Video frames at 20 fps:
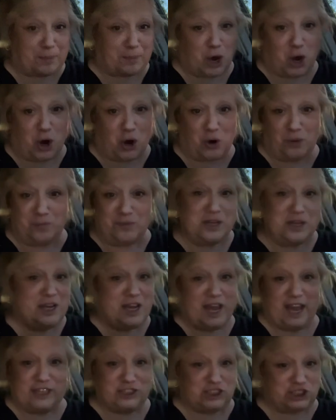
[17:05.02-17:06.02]
home
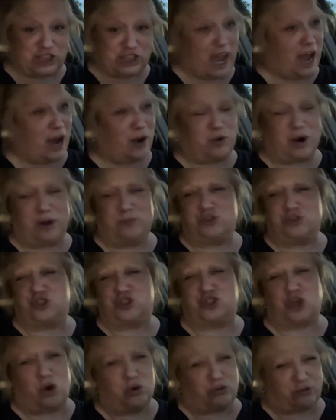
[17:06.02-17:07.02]
and shower. I'm
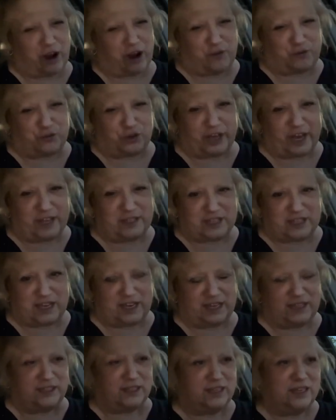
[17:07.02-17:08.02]
so grateful I
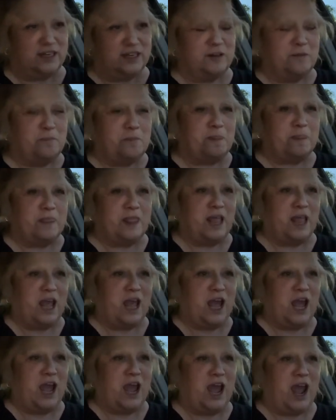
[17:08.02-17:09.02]
did.
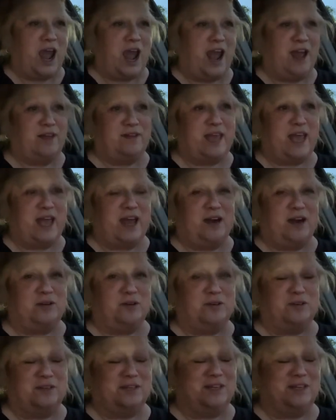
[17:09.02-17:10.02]
And now